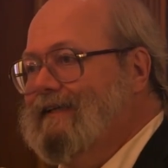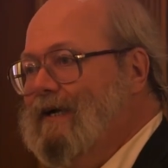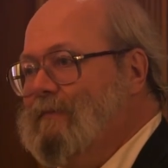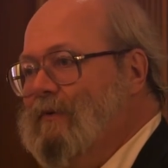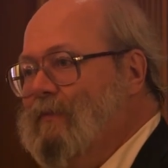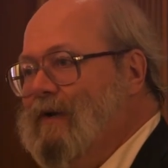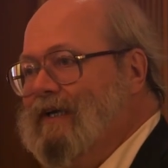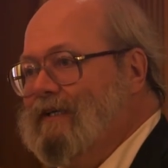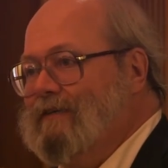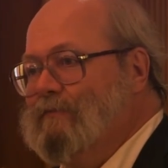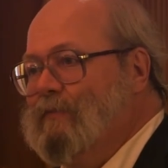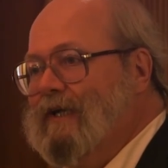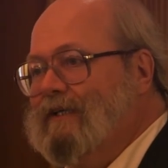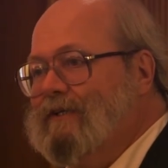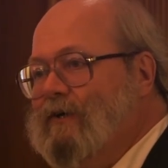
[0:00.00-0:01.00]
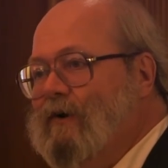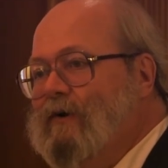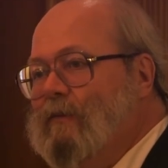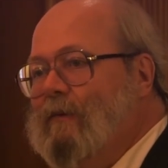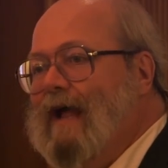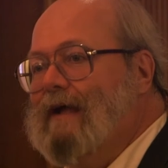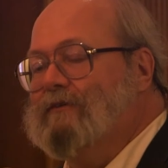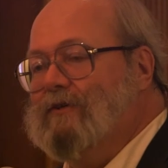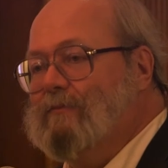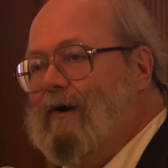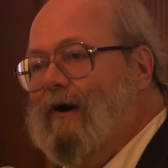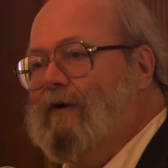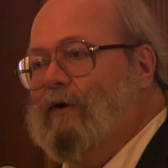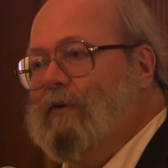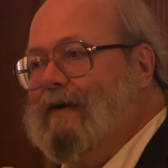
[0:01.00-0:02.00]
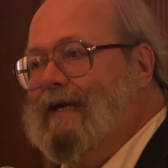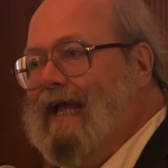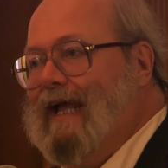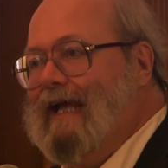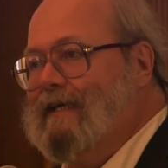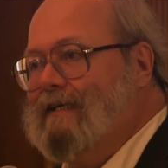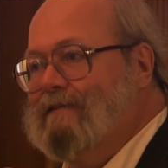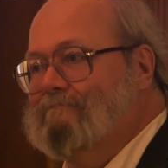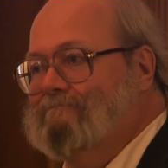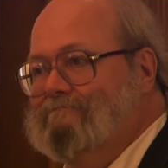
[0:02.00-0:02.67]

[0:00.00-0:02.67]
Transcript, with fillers: I mean, we could, we could turn around tomorrow and add